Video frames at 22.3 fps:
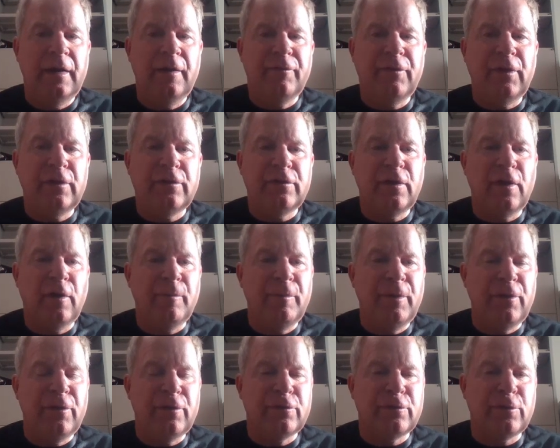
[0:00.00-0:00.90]
And if they tell
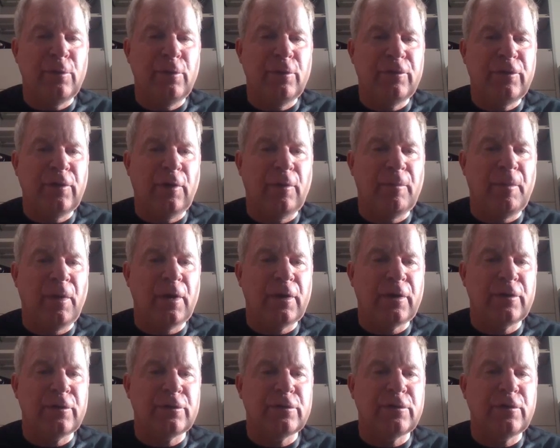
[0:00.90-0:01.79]
me the truth, I'll
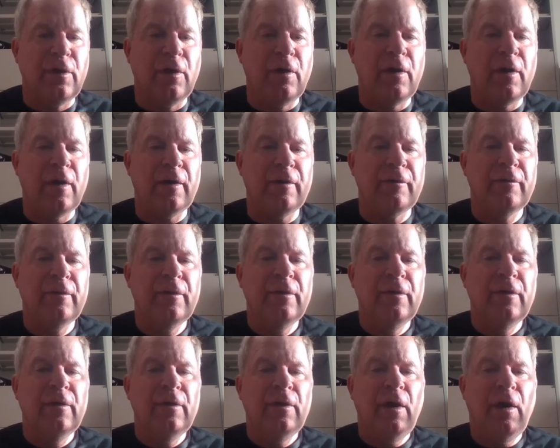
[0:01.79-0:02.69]
mark a star.
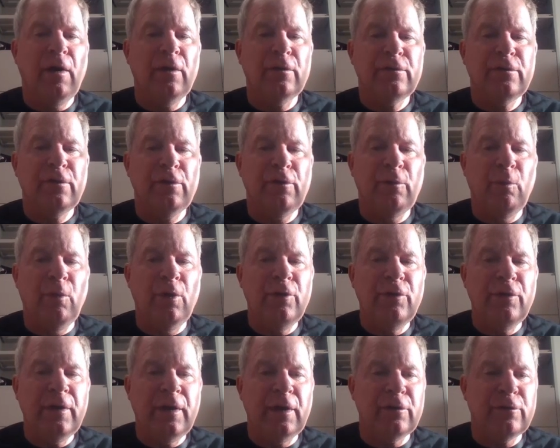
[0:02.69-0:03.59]
Also, the
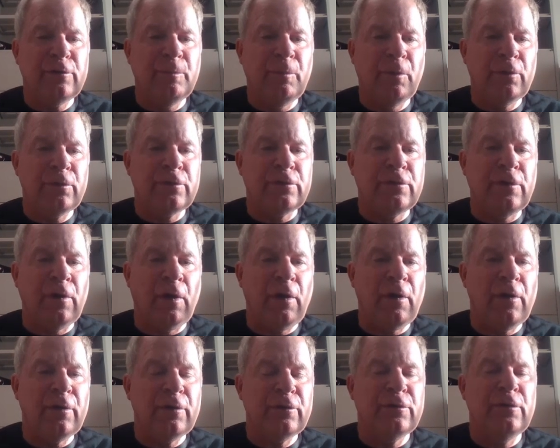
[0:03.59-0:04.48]
one who gets more
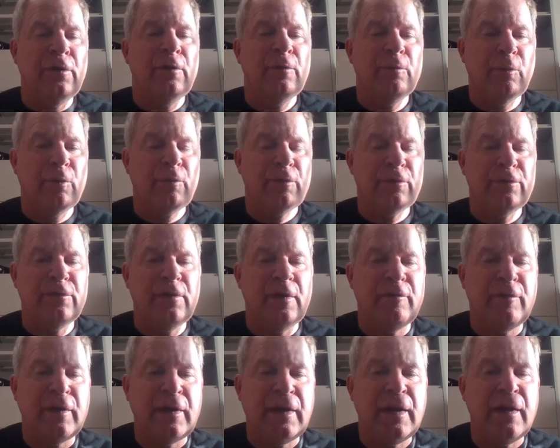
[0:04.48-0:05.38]
stars will
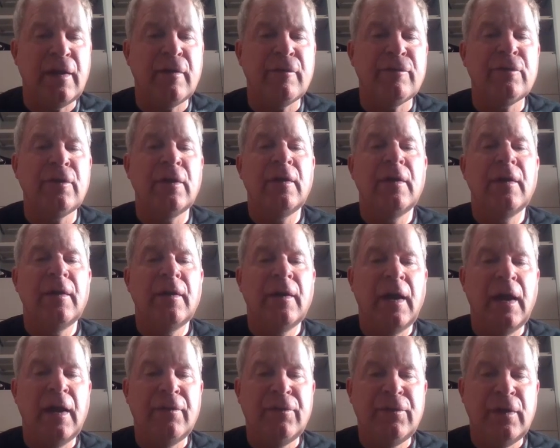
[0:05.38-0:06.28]
receive a gift
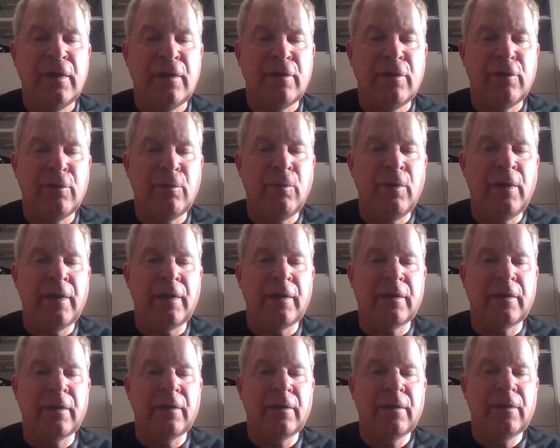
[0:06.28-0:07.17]
at the end of the
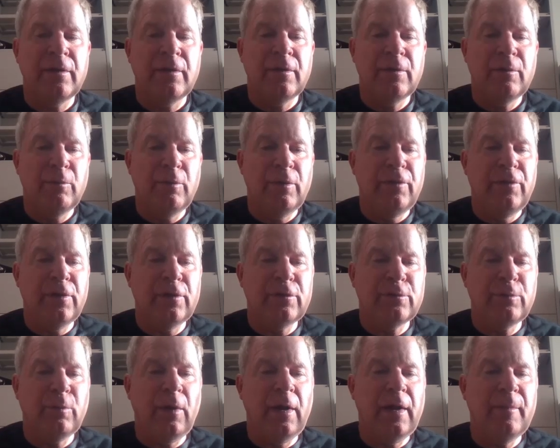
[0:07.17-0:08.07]
week. With
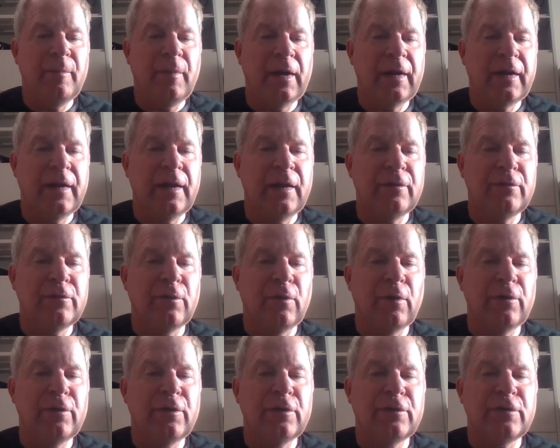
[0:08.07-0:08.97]
this way, my kids
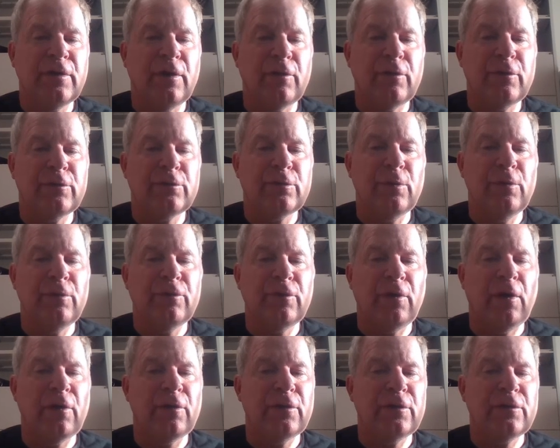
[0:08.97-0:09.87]
learn to tell the
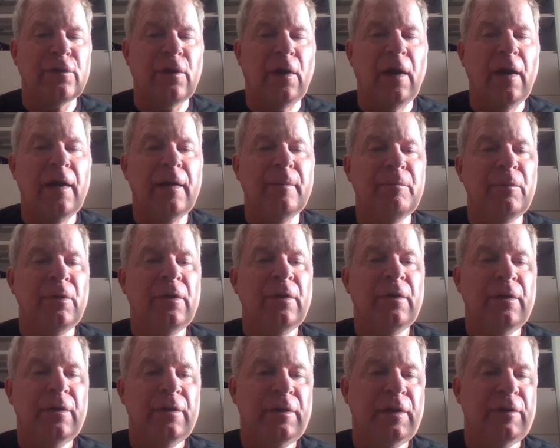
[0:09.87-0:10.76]
truth all the time.
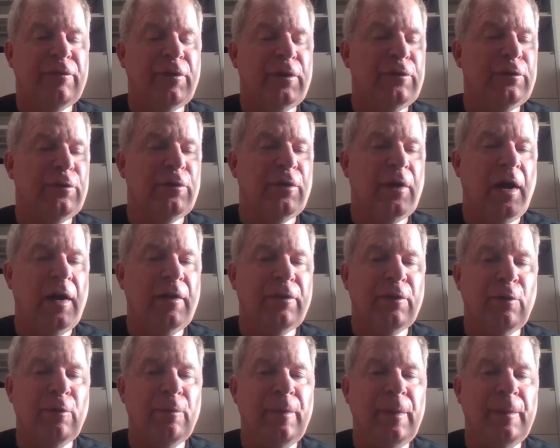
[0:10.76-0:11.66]
And if they do
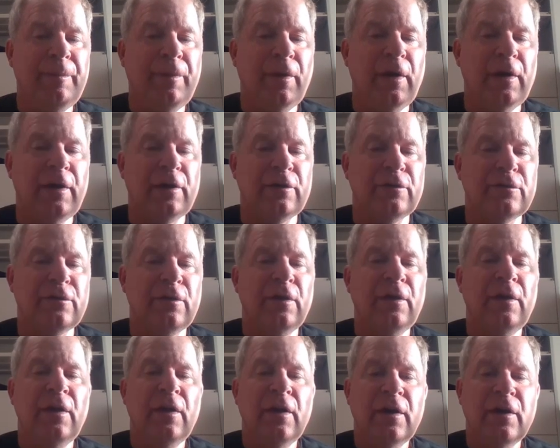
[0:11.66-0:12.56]
not, they will be punished.
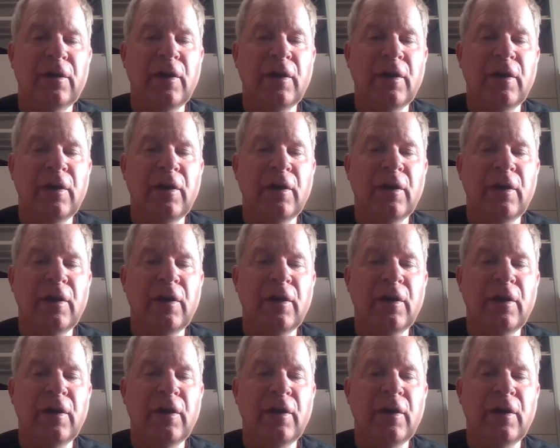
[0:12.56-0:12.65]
